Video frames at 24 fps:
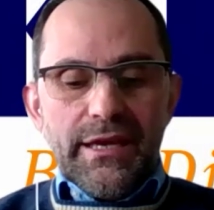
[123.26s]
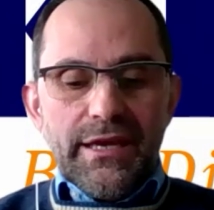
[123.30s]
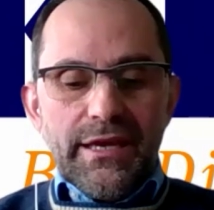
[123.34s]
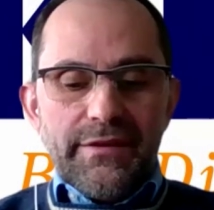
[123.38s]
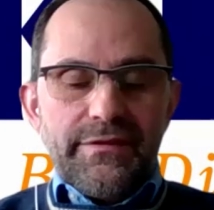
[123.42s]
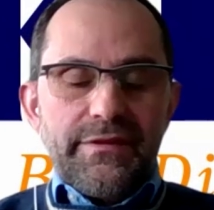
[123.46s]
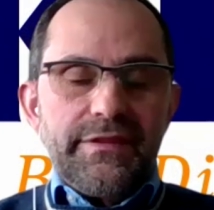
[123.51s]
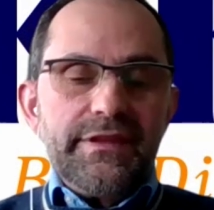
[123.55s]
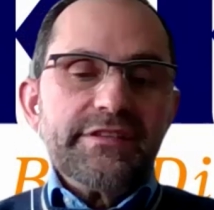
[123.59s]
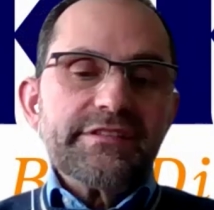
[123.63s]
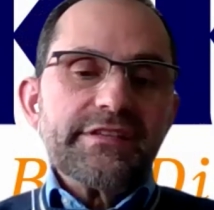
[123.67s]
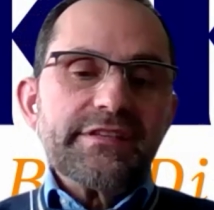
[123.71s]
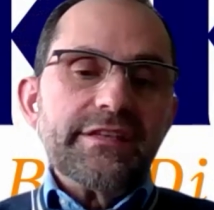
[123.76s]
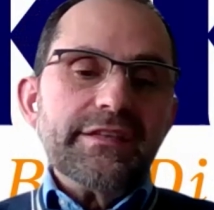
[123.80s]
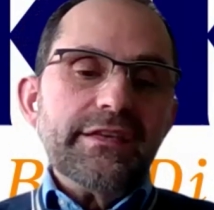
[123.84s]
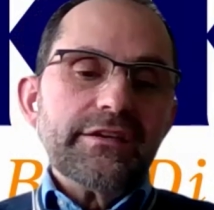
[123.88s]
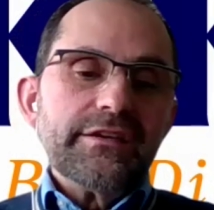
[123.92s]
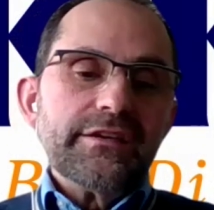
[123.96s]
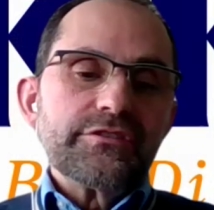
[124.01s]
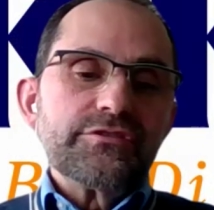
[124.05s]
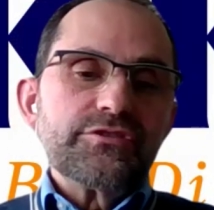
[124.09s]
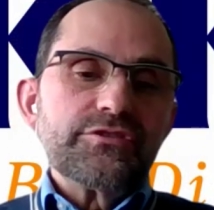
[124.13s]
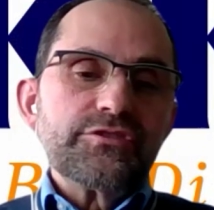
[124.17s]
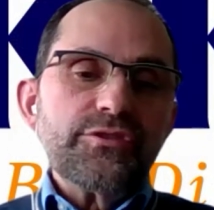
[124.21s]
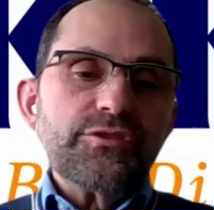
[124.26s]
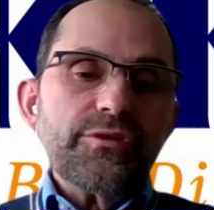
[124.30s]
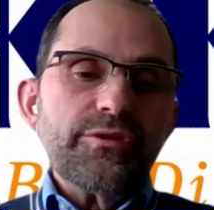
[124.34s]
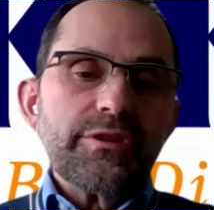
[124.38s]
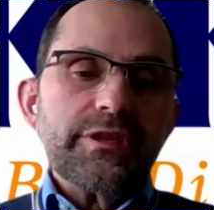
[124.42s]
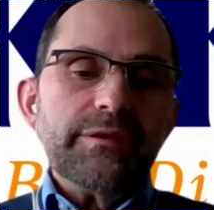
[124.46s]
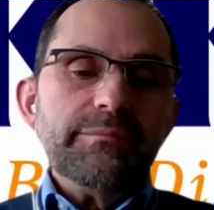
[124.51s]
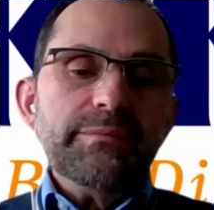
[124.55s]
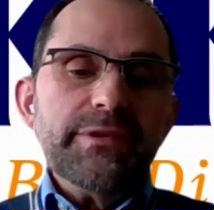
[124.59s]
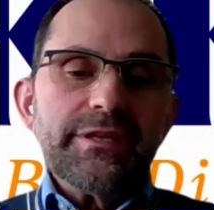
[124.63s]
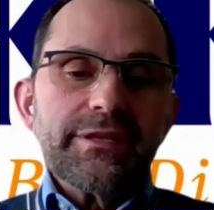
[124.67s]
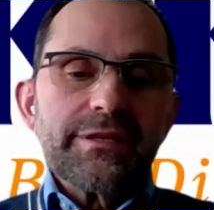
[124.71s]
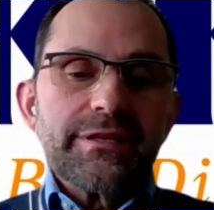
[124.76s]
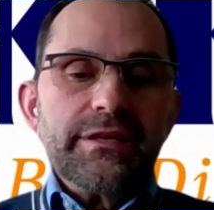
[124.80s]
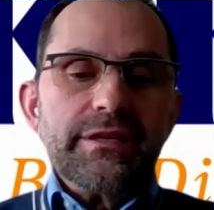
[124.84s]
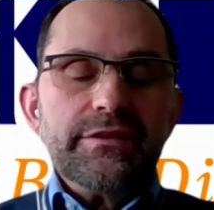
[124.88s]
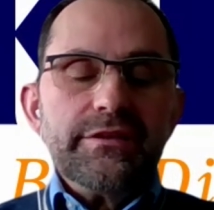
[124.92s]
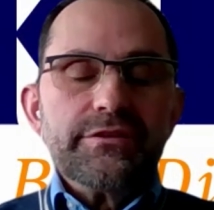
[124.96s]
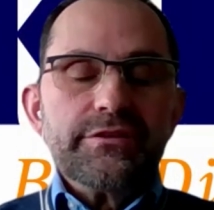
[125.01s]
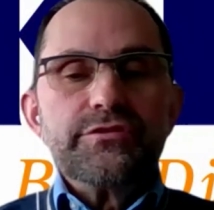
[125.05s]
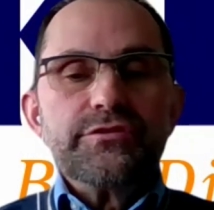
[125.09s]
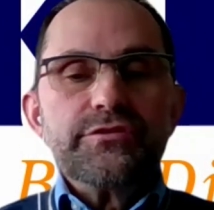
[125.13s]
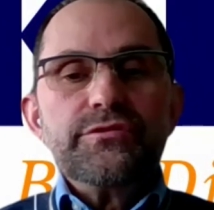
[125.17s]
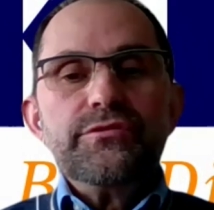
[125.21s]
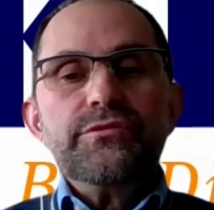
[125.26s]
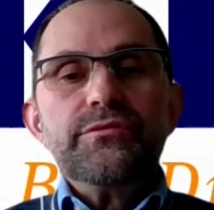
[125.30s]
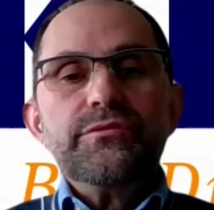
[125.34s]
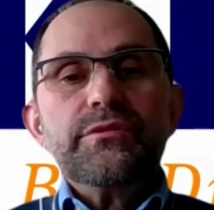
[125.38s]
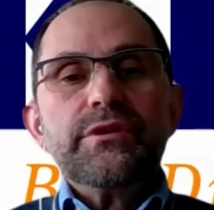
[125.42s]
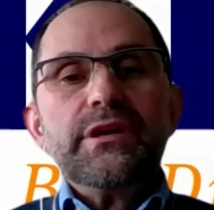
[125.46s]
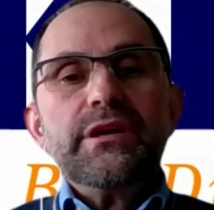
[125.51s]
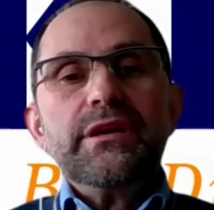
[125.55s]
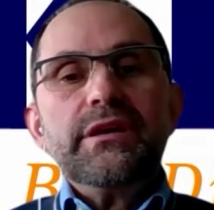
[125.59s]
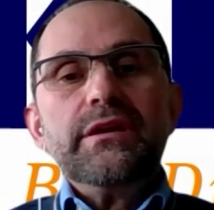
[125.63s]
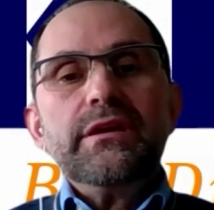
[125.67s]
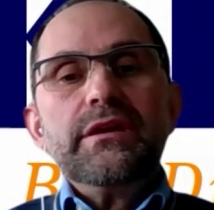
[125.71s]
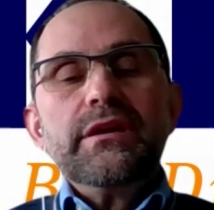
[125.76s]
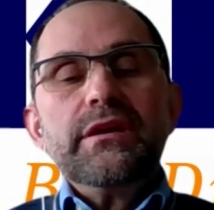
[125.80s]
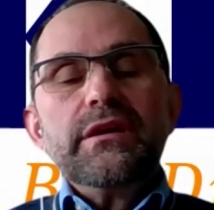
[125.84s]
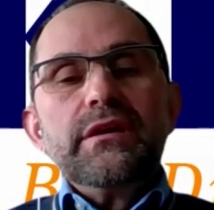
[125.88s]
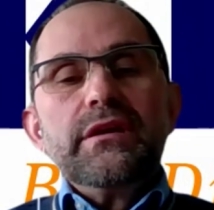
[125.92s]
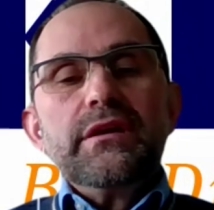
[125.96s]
and this idea turned immediately into a